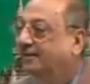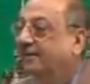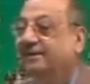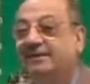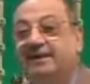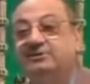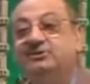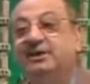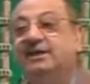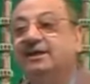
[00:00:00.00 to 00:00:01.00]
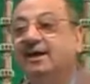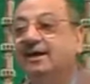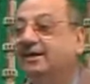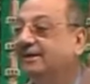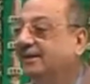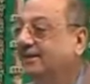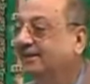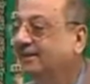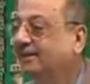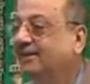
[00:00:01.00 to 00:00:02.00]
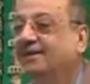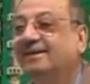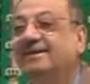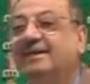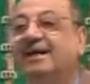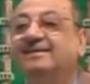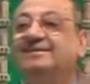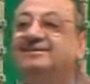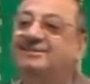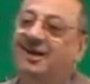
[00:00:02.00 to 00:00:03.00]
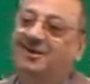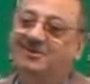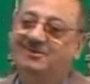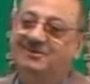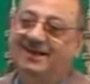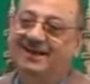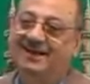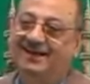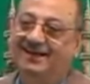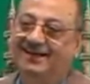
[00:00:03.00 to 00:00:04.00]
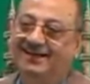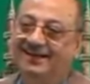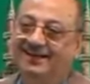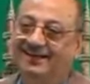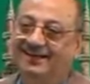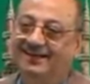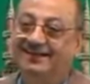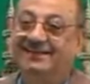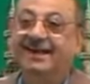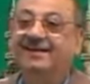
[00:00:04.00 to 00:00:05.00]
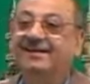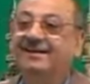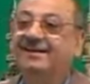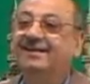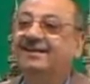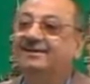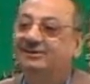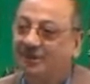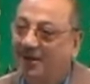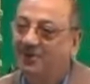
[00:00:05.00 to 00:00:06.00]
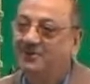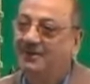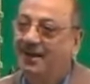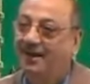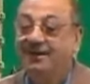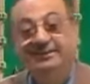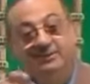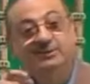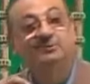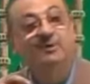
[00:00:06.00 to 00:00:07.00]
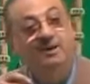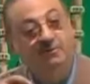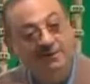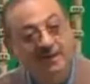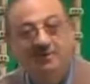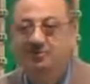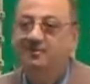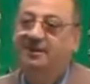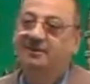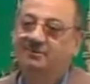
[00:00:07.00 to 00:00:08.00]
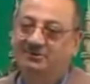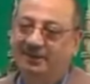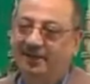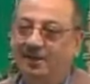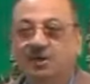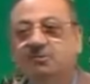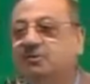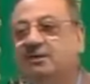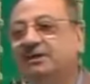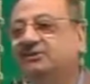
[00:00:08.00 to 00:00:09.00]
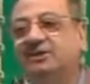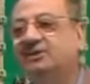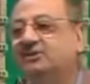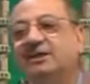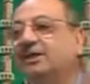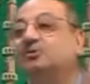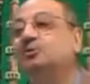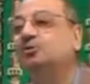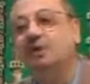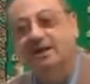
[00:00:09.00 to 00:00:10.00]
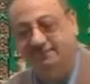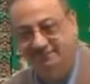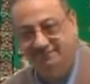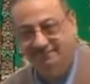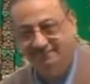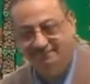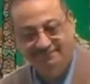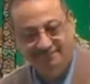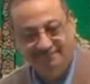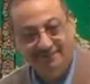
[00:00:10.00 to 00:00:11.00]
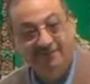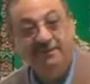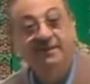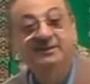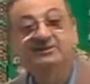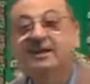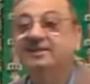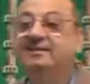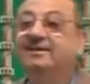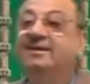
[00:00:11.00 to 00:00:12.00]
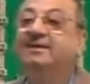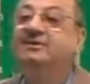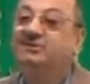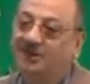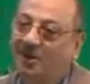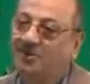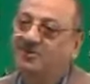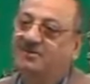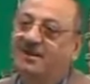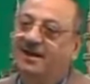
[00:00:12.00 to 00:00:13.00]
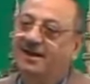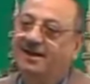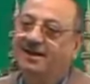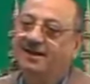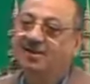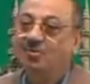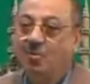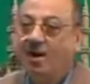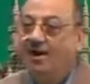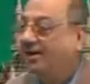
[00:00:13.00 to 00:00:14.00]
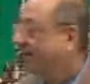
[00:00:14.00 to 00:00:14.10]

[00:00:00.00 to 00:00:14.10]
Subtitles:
yansayani, yansauna. Yansauna. This is where we tend to make a mistake. We will easily say yansuna. But it is yansauna. Why?